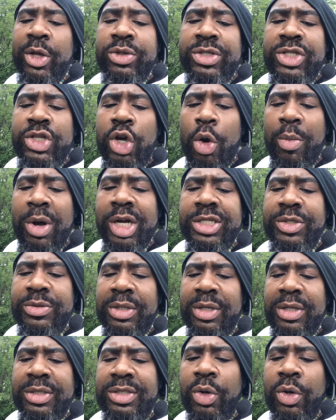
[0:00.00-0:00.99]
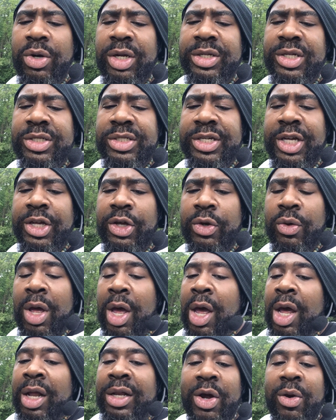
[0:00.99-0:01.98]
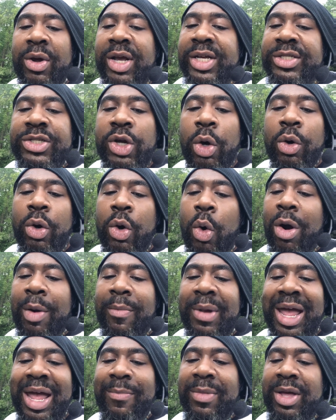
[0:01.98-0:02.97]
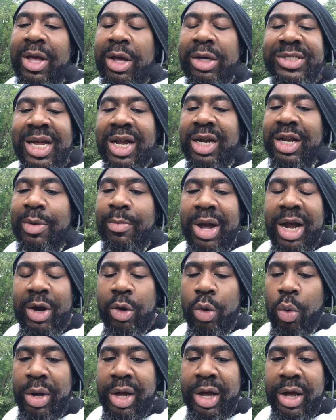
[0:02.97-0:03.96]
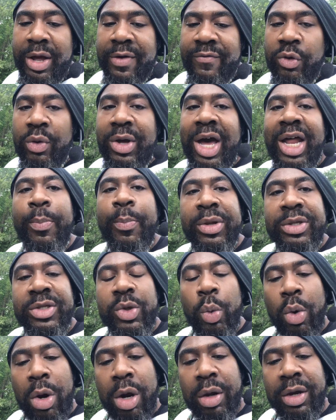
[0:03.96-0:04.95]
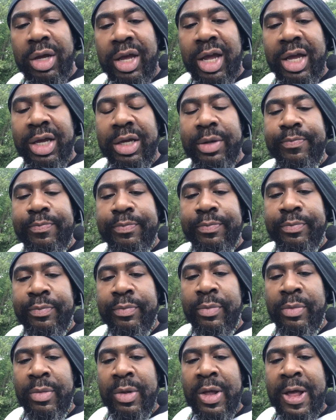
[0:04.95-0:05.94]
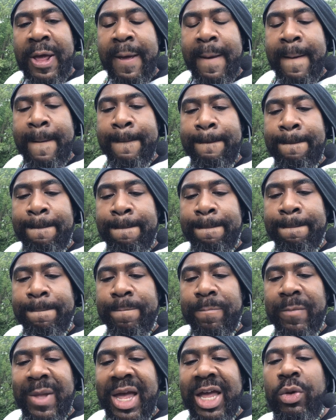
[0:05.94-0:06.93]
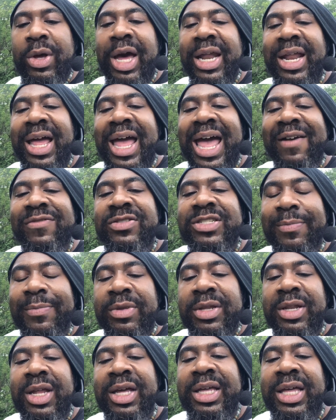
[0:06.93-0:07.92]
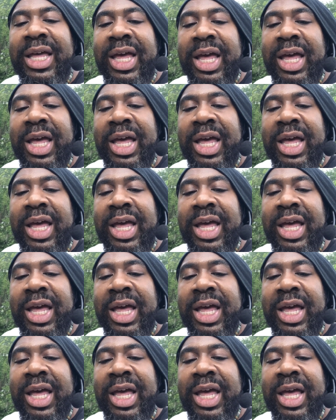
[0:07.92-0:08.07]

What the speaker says: Thank you so much. So good to see you. There is no gourmet meals out of the microwave. You got to put the work in. And you got to have something